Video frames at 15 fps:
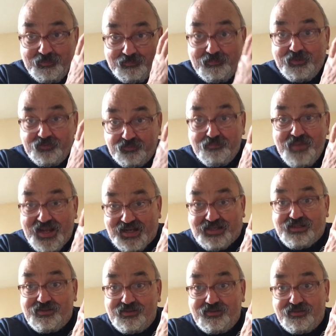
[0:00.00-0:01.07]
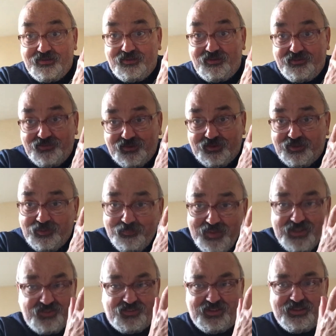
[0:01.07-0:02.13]
as men, I think the
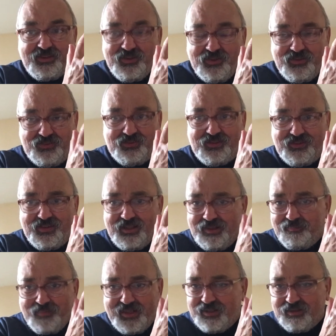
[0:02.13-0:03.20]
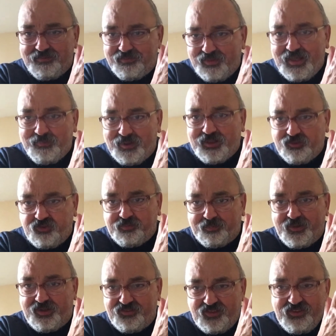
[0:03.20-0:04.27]
masculinity that many of them
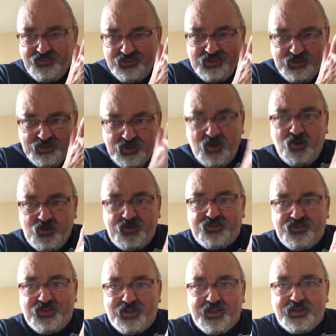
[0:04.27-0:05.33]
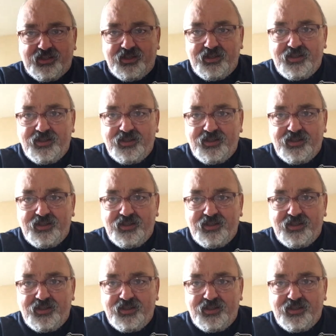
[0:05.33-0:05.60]
express is toxic.